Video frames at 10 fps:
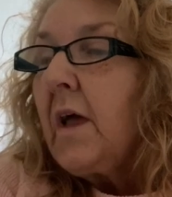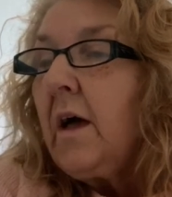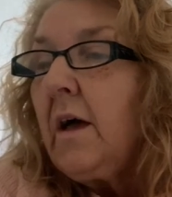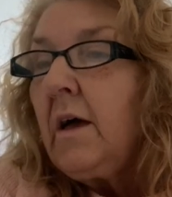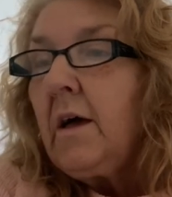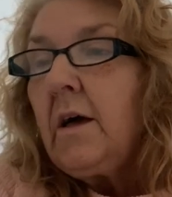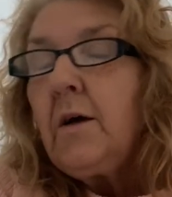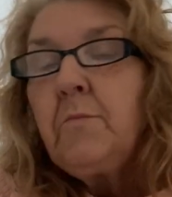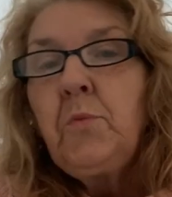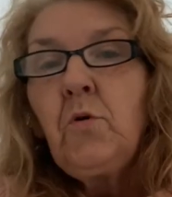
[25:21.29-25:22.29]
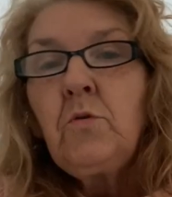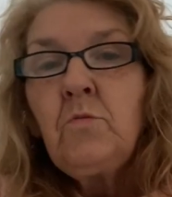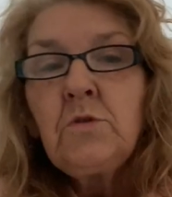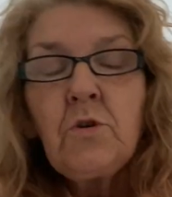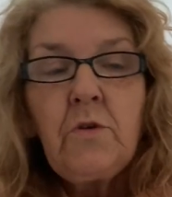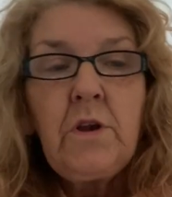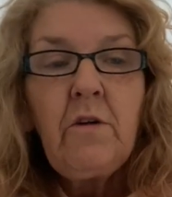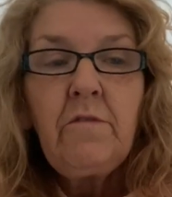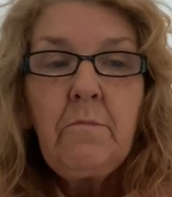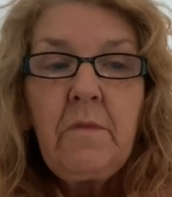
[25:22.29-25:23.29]
uh, button was going
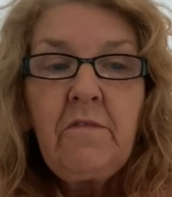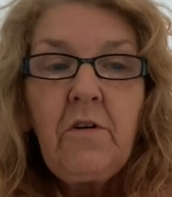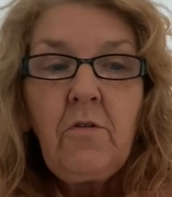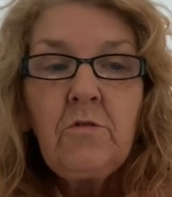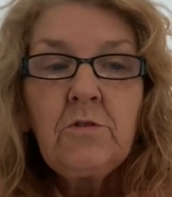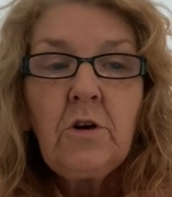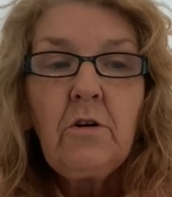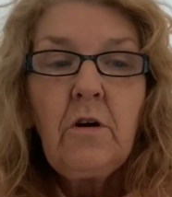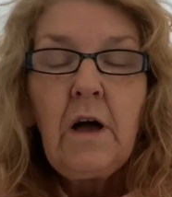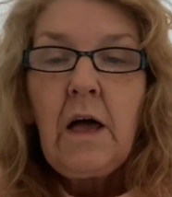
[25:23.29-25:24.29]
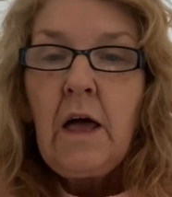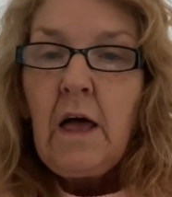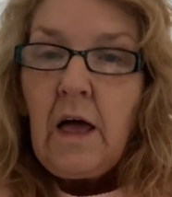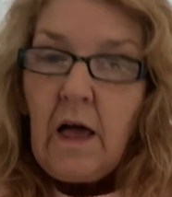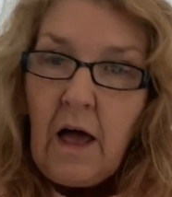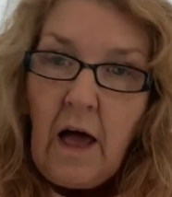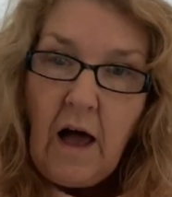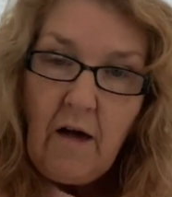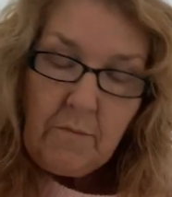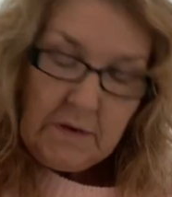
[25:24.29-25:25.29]
off on my phone, so
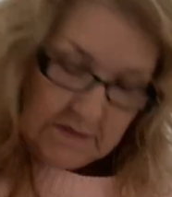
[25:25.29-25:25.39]
I've been